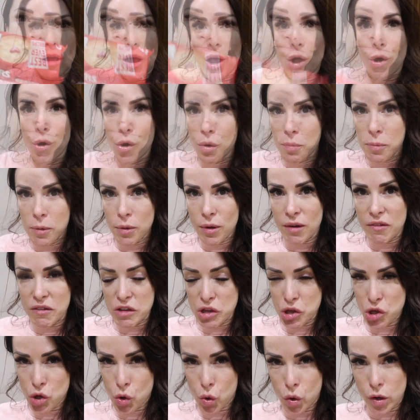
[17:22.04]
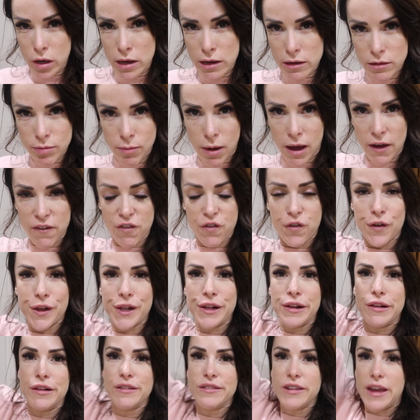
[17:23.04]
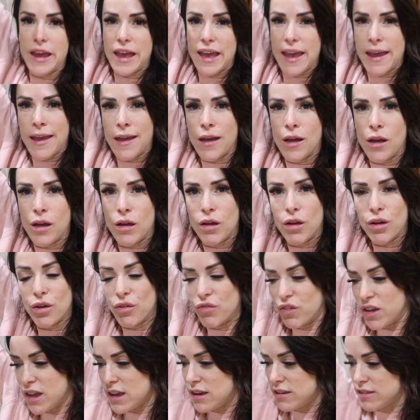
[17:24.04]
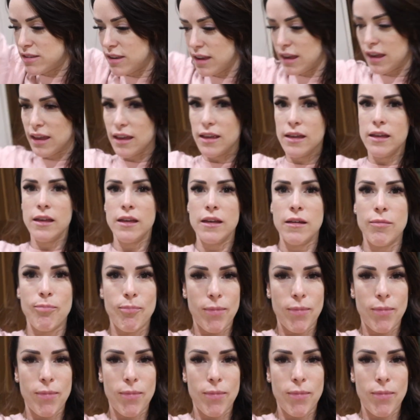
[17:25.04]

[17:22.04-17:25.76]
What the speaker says: I hope you have enjoyed my full day of eating,